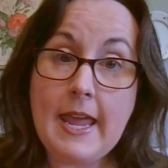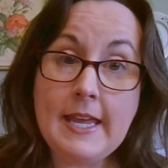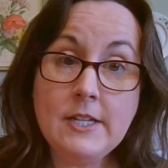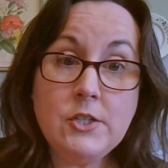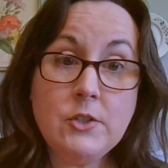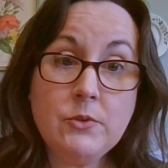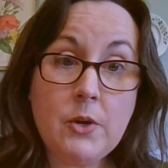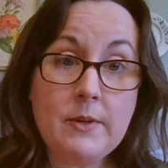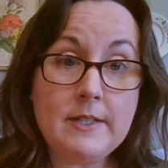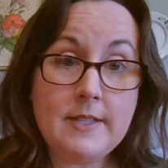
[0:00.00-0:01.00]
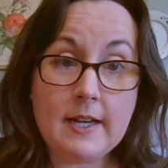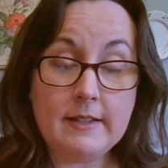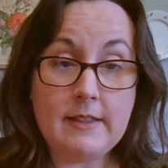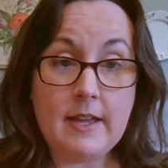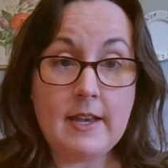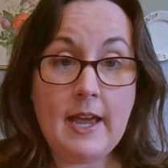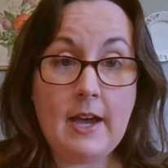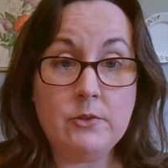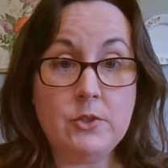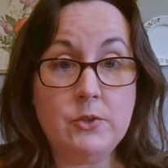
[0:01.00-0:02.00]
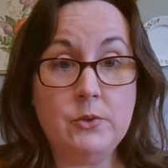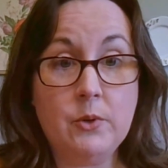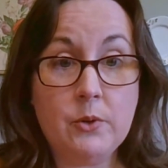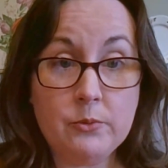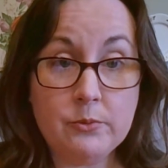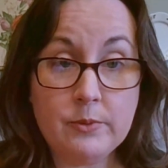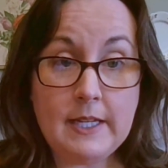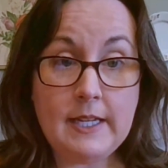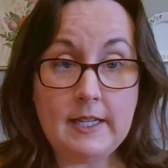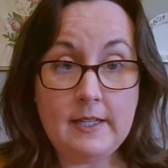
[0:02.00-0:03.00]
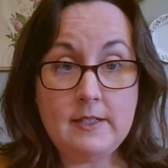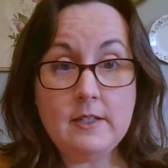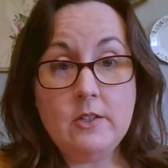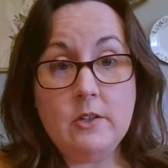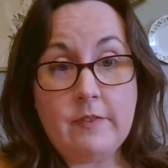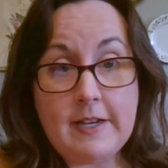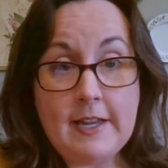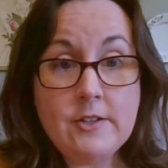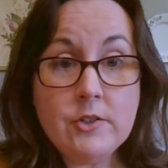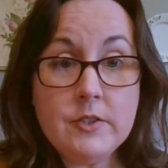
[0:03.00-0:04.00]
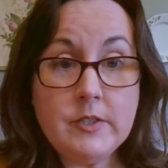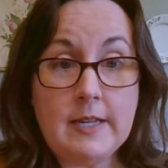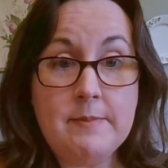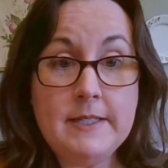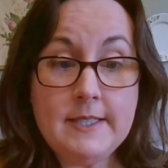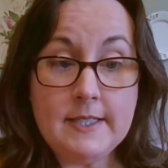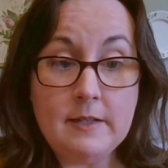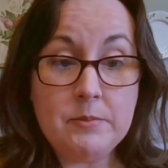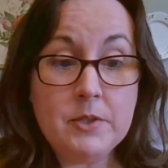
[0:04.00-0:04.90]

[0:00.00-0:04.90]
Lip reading: And you'll know exactly then how to read your financial statements that it